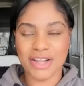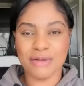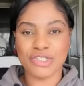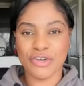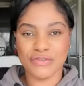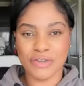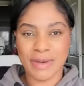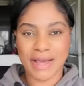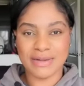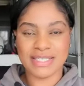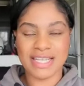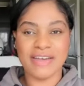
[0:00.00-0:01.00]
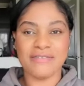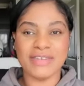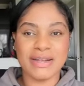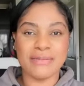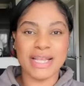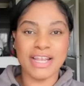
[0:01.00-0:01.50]
I'm chuffed about it. I feel
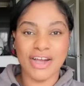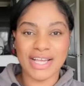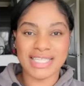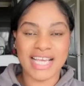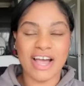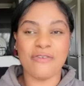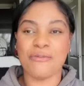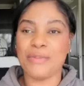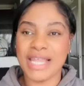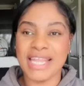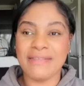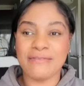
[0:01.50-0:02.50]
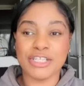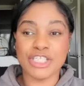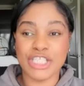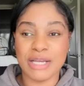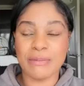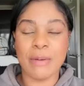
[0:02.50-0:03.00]
a little bit lighter. I've been in the
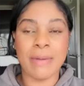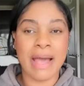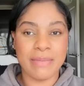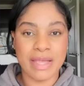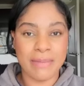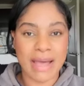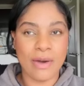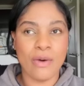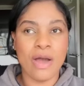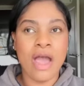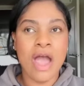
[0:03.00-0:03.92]
gym. I'm happy about,